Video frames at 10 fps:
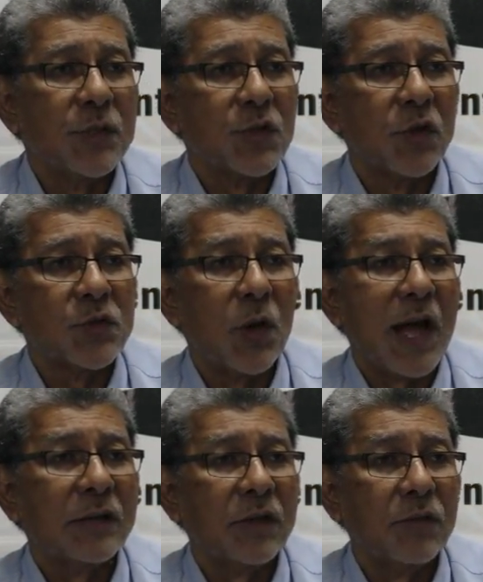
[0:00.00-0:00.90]
He was
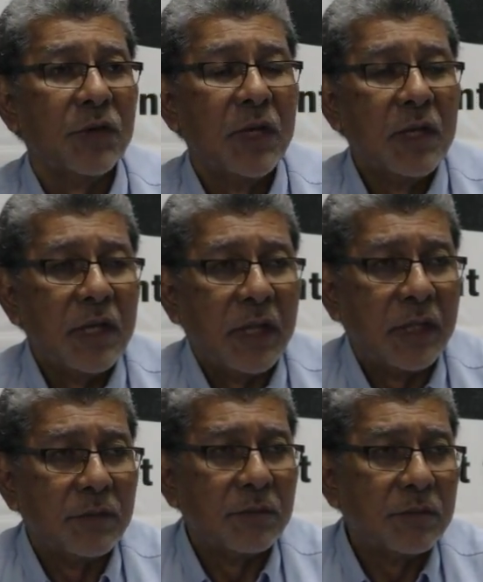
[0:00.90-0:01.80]
also active
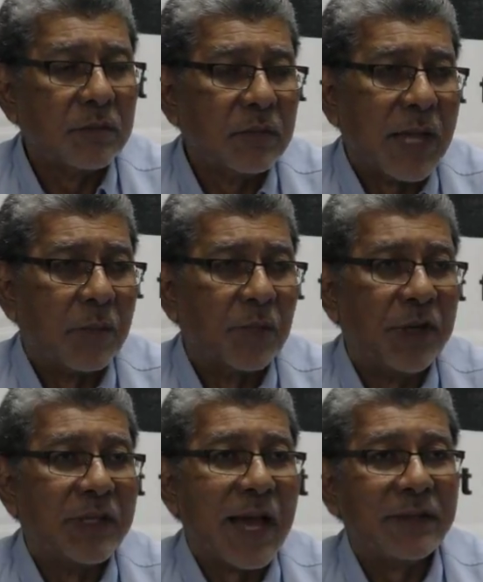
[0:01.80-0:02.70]
in
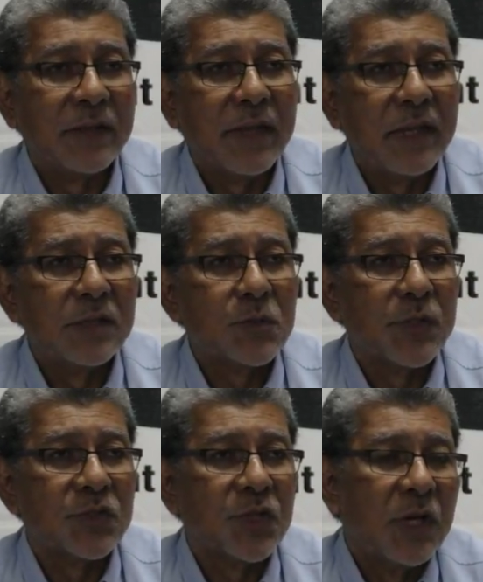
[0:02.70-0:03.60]
Labyrinth Nightingales,
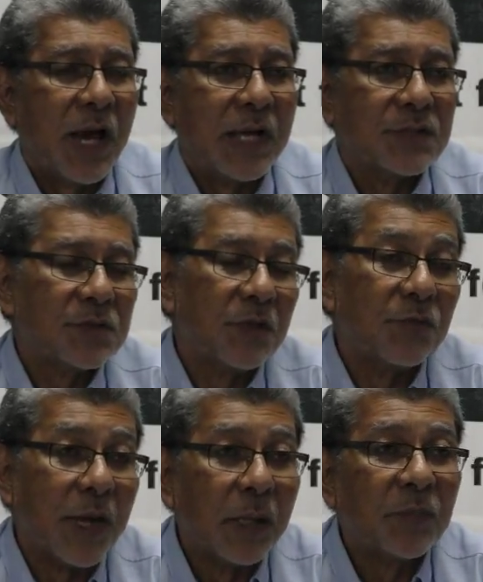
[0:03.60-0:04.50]
which has
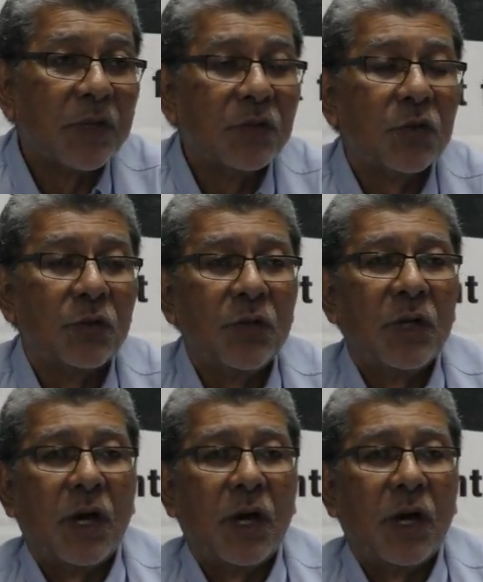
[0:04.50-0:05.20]
developed into